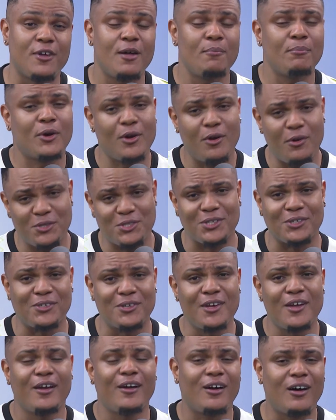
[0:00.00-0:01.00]
but also
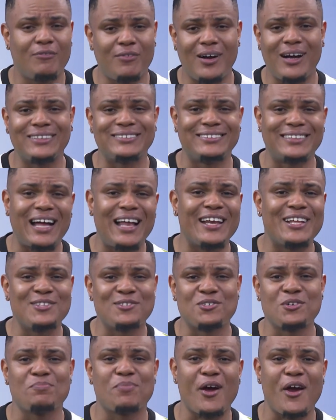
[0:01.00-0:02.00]
of our darling
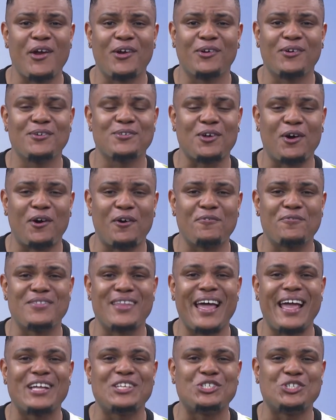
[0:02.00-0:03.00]
Super Eagles of
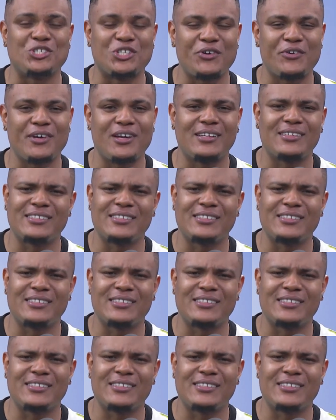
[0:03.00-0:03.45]
Nigeria.